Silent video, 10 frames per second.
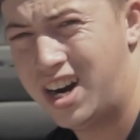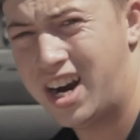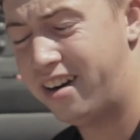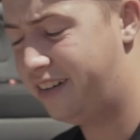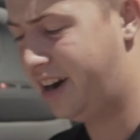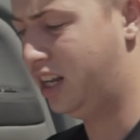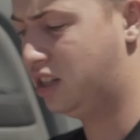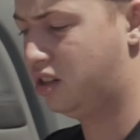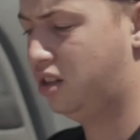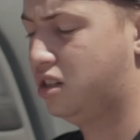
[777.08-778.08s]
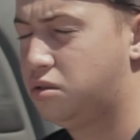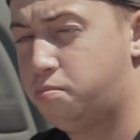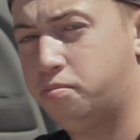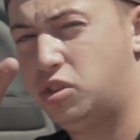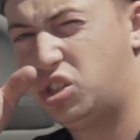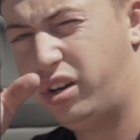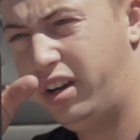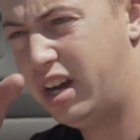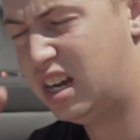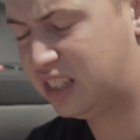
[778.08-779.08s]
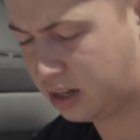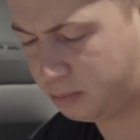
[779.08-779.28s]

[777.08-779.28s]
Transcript: Alrighty, so let's show you guys how to